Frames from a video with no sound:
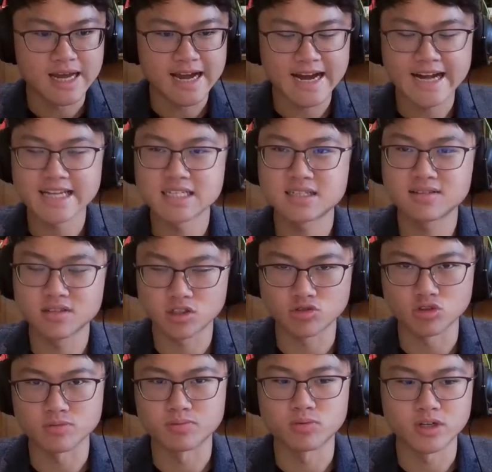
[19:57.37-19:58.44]
and the
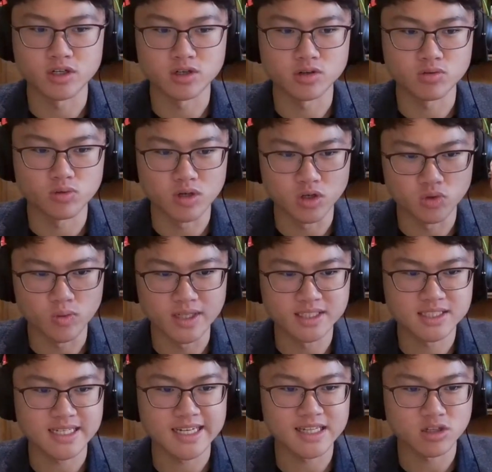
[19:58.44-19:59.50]
group, where, where on one
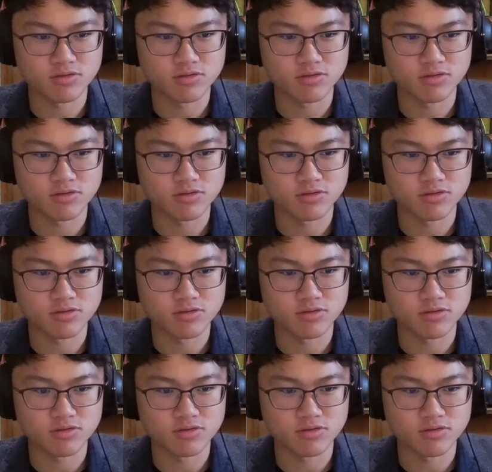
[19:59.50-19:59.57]
side they're